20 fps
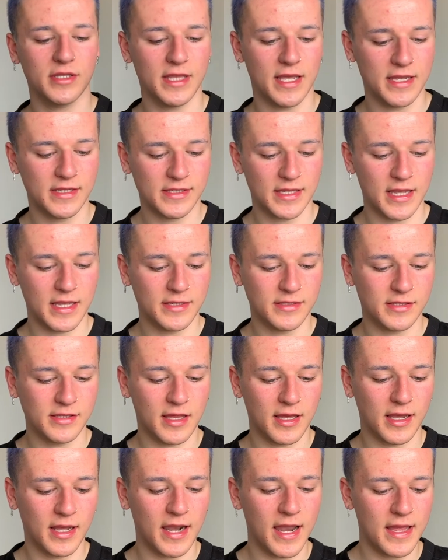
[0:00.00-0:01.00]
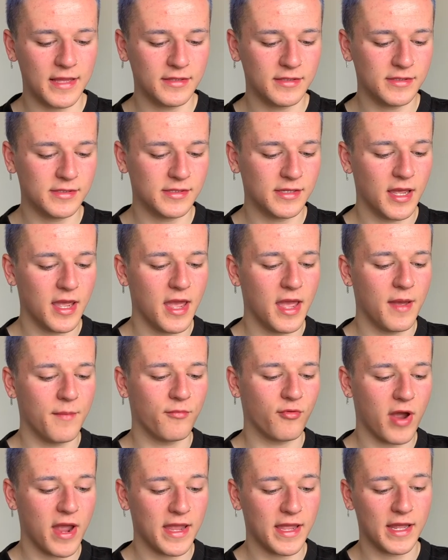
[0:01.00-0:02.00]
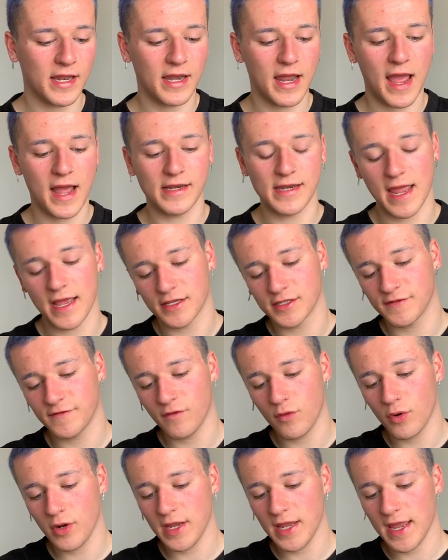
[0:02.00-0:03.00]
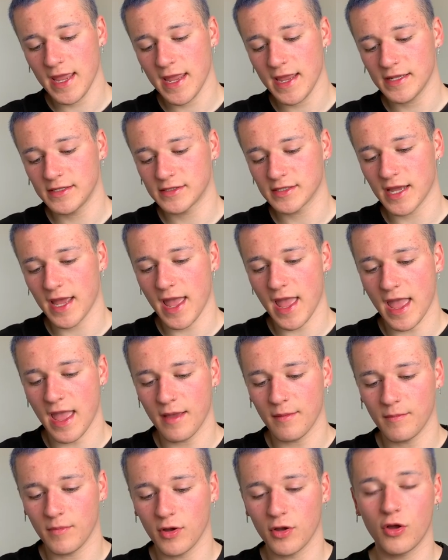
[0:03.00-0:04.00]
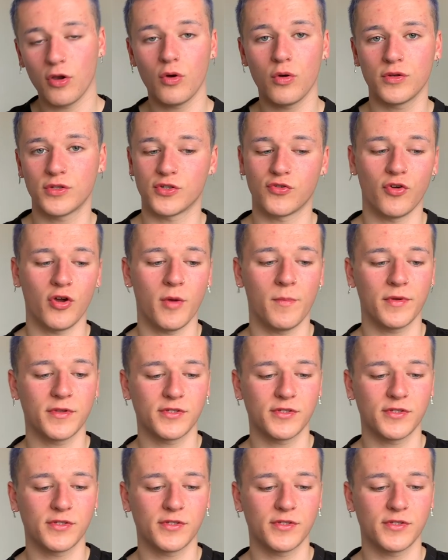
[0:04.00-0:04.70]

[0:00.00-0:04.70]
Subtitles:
This is the Cleanse, Brighten and Exfoliate Glow Scrub.